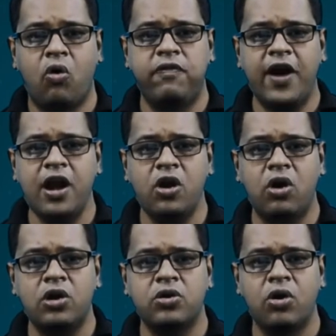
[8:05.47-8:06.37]

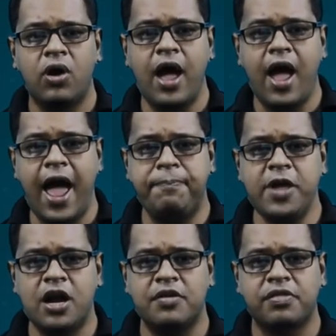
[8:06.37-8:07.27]
overload
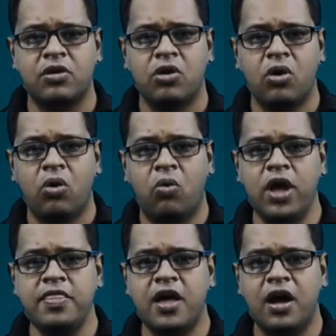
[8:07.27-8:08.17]
appears
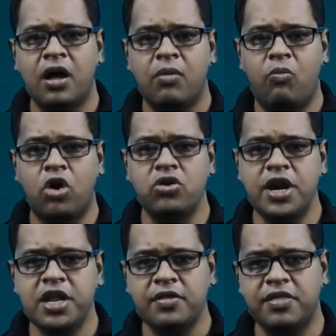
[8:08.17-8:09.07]
when the
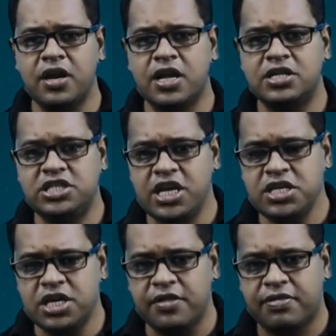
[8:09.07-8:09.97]
modulating signal
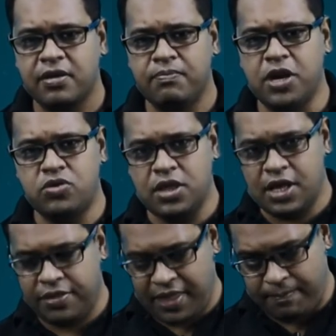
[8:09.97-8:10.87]
changes between
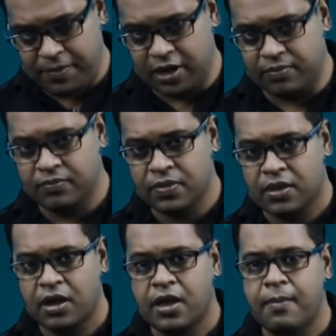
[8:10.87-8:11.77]
the sampling
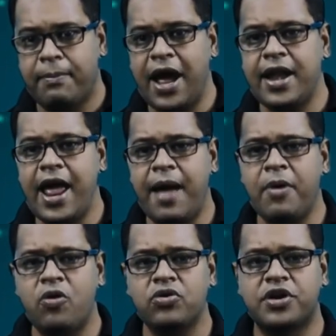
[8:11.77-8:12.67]
by an
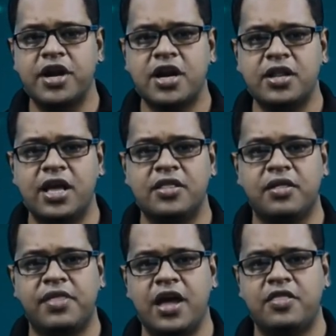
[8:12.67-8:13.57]
amount greater than
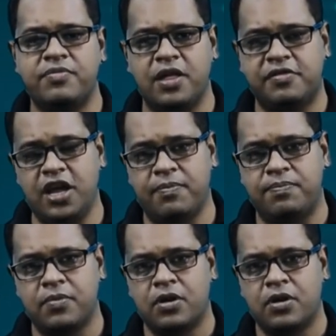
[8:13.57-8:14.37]
the size of the step.